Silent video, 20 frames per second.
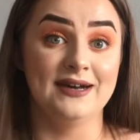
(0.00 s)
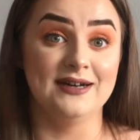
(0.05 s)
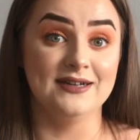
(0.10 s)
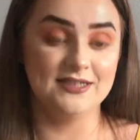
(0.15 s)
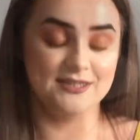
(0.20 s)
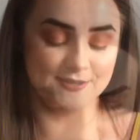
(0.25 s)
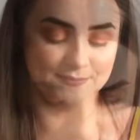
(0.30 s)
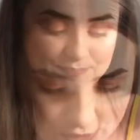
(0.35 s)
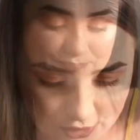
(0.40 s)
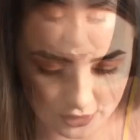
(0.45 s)

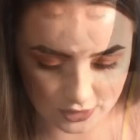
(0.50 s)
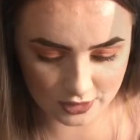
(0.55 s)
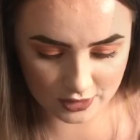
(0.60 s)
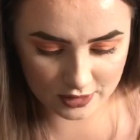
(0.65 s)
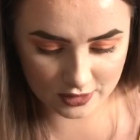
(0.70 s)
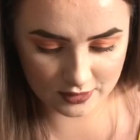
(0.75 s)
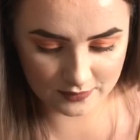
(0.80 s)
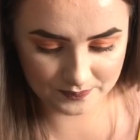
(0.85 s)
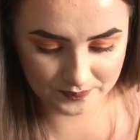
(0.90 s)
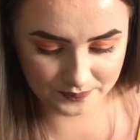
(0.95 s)
I
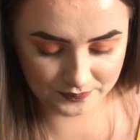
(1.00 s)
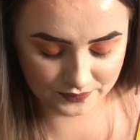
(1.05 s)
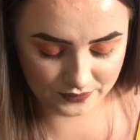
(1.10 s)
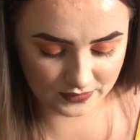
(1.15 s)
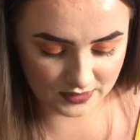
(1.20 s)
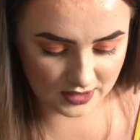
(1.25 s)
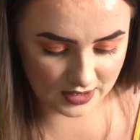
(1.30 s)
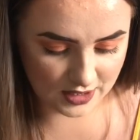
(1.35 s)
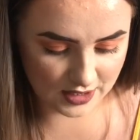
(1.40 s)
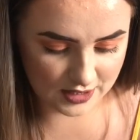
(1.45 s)
got
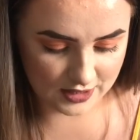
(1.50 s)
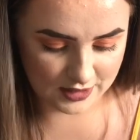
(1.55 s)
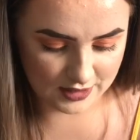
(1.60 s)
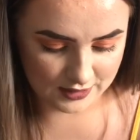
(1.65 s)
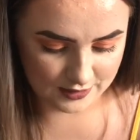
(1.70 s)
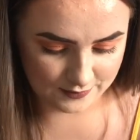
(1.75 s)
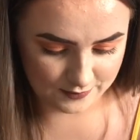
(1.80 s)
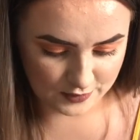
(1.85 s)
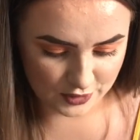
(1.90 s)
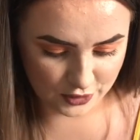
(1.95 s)

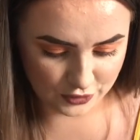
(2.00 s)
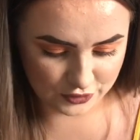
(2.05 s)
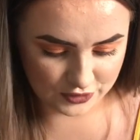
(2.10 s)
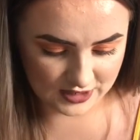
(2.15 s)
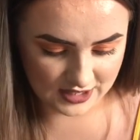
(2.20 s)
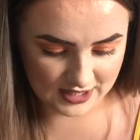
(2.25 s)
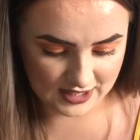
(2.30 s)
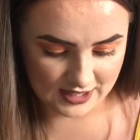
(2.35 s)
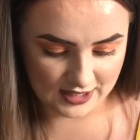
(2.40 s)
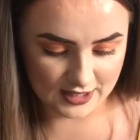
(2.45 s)
um,
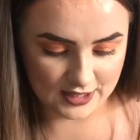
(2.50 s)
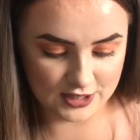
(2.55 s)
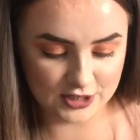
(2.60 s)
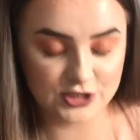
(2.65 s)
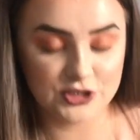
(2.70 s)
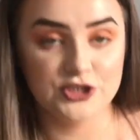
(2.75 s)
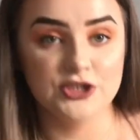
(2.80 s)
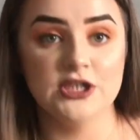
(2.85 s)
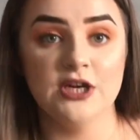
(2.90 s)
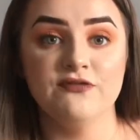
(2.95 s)
the
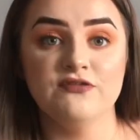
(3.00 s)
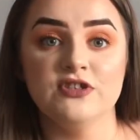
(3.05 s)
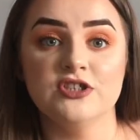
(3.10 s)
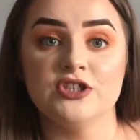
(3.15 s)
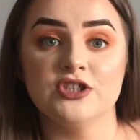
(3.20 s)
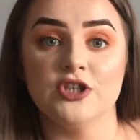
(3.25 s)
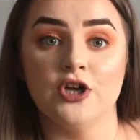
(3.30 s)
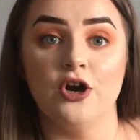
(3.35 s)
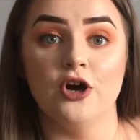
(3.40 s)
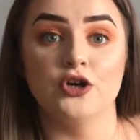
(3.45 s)
Jeffree
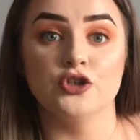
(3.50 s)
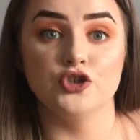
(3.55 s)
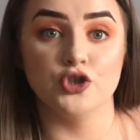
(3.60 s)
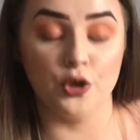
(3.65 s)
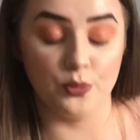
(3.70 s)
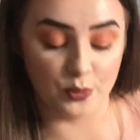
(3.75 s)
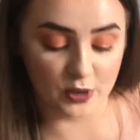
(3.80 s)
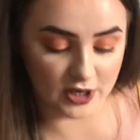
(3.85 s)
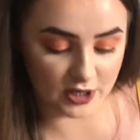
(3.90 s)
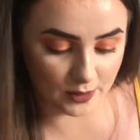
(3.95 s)
Star
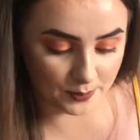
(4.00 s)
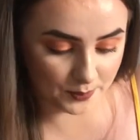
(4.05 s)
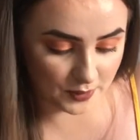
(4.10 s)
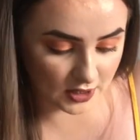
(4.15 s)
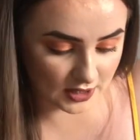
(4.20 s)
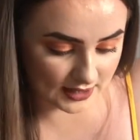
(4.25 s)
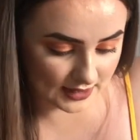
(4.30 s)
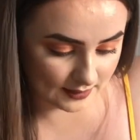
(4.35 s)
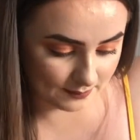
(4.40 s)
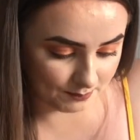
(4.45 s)
Jawbreaker
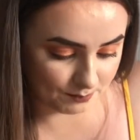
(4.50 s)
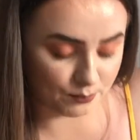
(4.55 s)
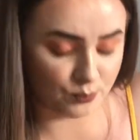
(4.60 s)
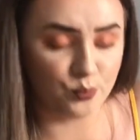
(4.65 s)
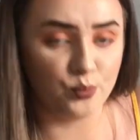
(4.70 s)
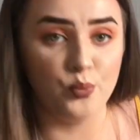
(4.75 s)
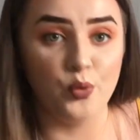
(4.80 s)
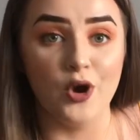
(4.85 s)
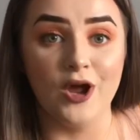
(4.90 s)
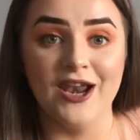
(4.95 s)
pal
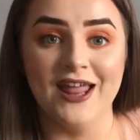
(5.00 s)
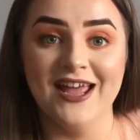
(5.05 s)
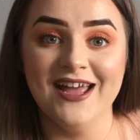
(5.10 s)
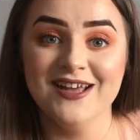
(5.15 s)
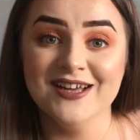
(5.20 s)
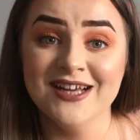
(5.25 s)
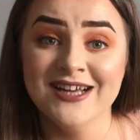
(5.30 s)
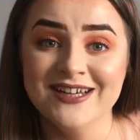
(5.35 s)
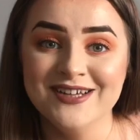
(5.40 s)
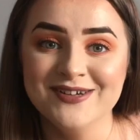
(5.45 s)
palette,